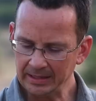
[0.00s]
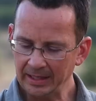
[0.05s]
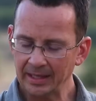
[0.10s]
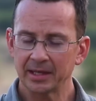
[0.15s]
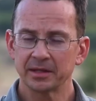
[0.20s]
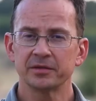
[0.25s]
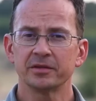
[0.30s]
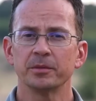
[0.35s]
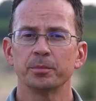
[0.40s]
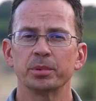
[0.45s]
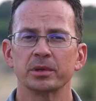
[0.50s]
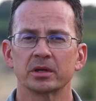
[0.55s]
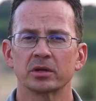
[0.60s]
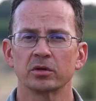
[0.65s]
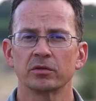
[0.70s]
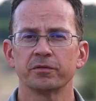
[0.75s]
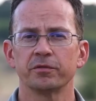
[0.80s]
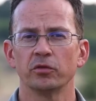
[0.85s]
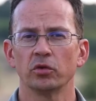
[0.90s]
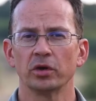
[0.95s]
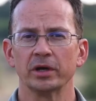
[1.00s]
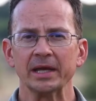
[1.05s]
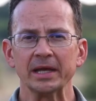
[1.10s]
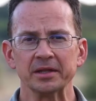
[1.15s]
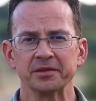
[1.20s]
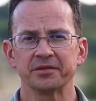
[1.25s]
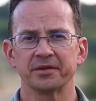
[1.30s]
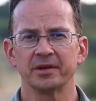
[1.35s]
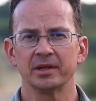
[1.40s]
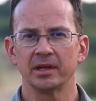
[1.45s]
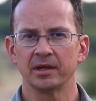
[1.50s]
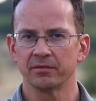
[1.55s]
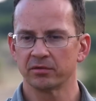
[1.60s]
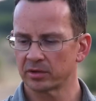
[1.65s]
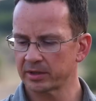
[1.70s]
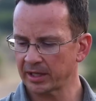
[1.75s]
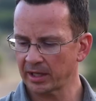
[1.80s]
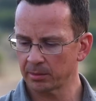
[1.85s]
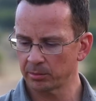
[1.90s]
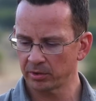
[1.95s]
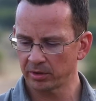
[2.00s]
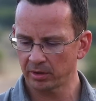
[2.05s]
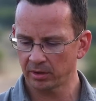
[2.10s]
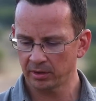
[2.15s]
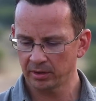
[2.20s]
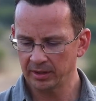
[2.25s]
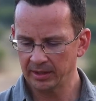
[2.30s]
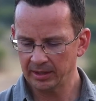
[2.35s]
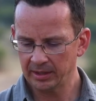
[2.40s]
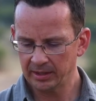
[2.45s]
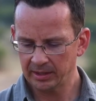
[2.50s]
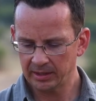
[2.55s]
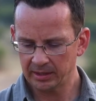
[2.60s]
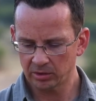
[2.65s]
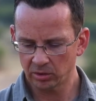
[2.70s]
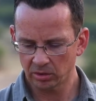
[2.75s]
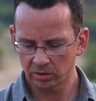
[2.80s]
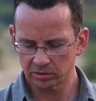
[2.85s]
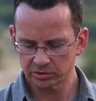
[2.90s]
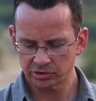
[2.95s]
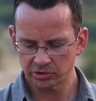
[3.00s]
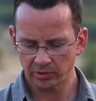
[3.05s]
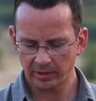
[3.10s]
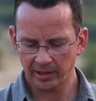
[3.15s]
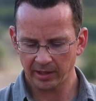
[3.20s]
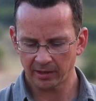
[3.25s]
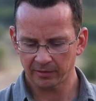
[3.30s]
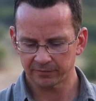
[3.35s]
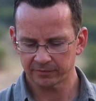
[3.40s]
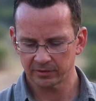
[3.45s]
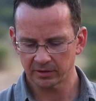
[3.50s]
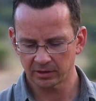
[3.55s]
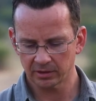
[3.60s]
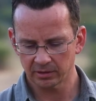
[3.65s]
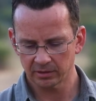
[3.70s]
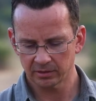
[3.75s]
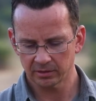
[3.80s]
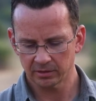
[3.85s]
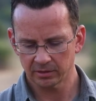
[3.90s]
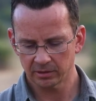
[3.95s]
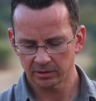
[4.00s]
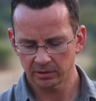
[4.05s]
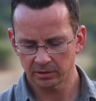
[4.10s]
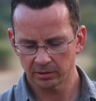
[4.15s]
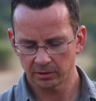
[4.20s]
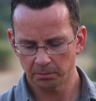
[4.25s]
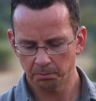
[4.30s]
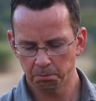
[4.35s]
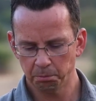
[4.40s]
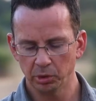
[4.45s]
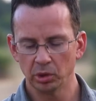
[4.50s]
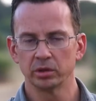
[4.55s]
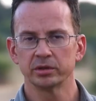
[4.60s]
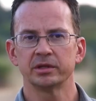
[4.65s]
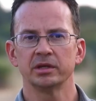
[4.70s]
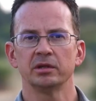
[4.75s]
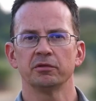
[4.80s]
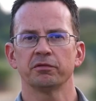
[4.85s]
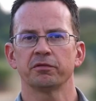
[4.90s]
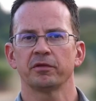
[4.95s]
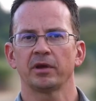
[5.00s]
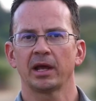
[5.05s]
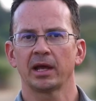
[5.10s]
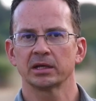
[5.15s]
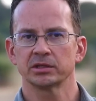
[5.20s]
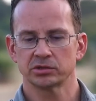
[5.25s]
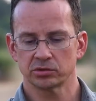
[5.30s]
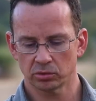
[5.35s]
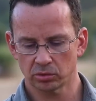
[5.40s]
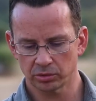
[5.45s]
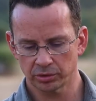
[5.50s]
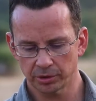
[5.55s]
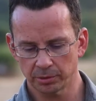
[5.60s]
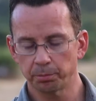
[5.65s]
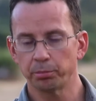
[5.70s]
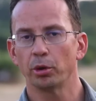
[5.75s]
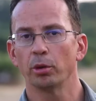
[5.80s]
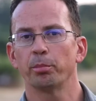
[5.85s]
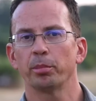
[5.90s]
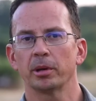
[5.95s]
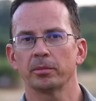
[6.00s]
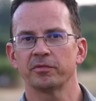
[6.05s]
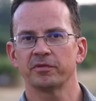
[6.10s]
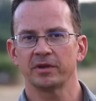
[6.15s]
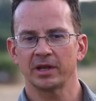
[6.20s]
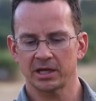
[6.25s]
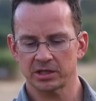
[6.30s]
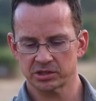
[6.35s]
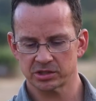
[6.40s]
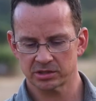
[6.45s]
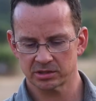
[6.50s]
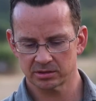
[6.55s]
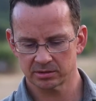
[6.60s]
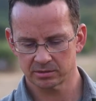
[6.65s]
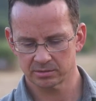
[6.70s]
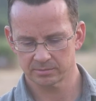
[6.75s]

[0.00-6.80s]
And typical for entry-level camera, it also have the built-in flash or the pop-up flash.